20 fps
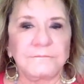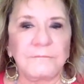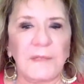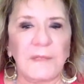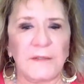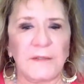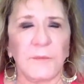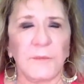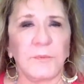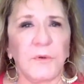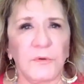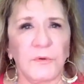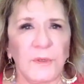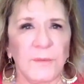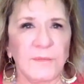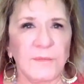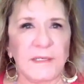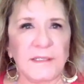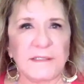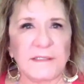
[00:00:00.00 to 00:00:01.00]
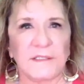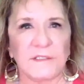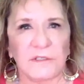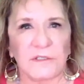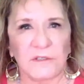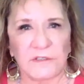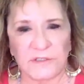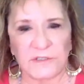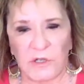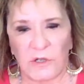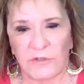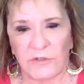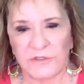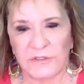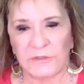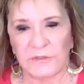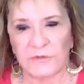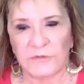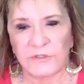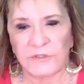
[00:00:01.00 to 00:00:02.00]
And the program that I teach is called
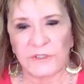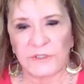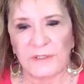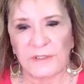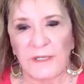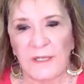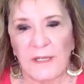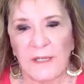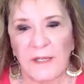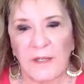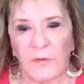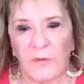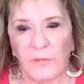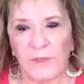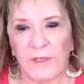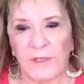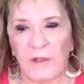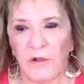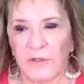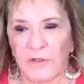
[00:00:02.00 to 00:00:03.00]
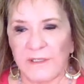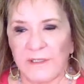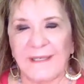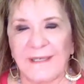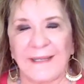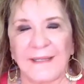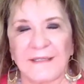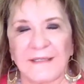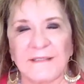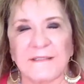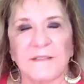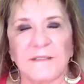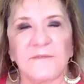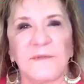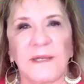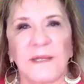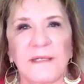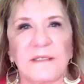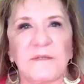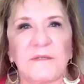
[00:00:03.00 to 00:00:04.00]
Solution. We call it
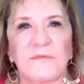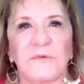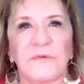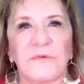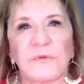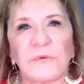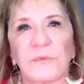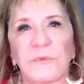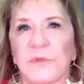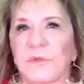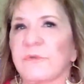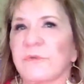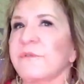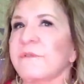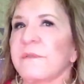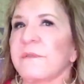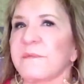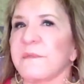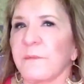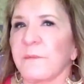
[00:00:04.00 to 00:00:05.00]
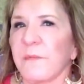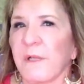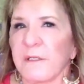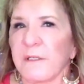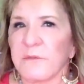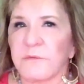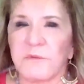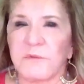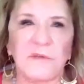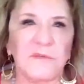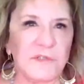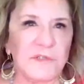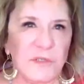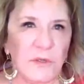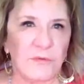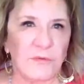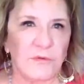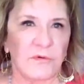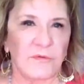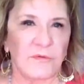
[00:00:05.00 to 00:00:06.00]
excavating for the wounds. And sometimes we don't even
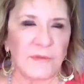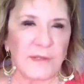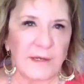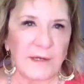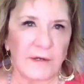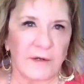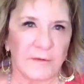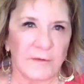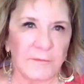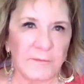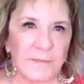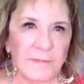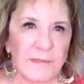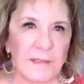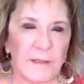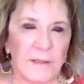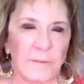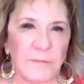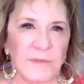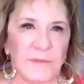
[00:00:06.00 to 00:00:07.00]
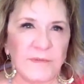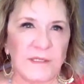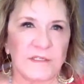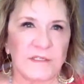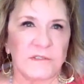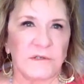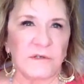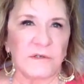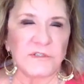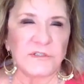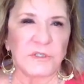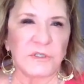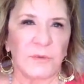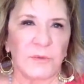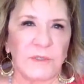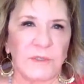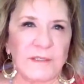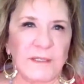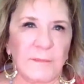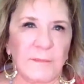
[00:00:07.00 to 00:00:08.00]
know they're there, but they start
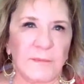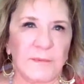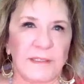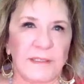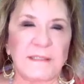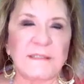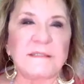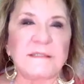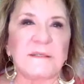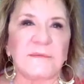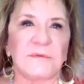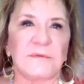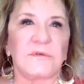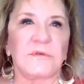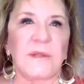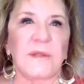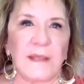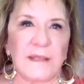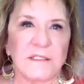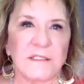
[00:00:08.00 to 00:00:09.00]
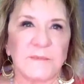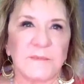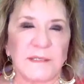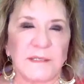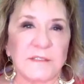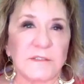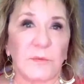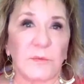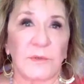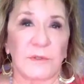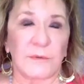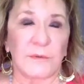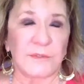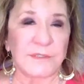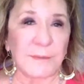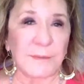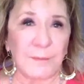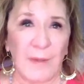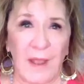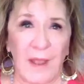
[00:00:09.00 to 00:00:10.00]
showing up in different aspects. So whether
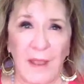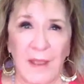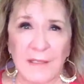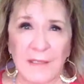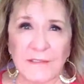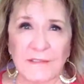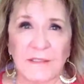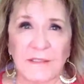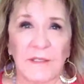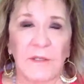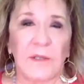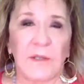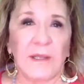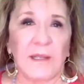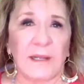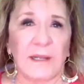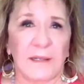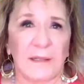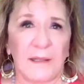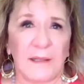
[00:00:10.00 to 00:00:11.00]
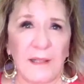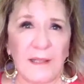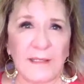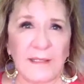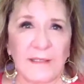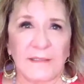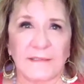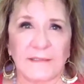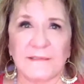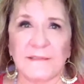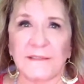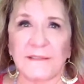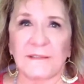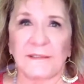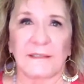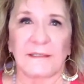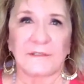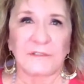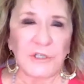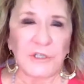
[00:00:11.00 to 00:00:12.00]
it's a boss, a client,
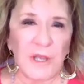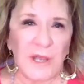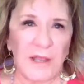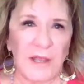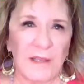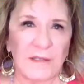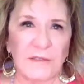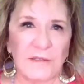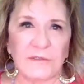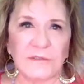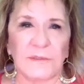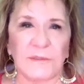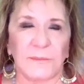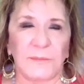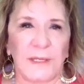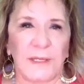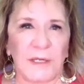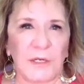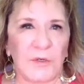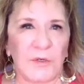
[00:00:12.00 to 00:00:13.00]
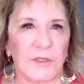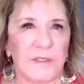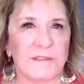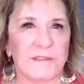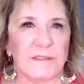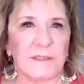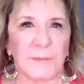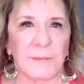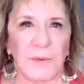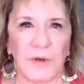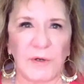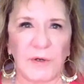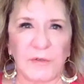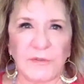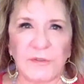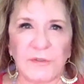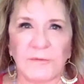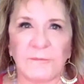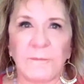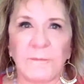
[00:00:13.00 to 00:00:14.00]
a child, a parent, a
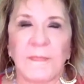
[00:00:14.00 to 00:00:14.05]
partner,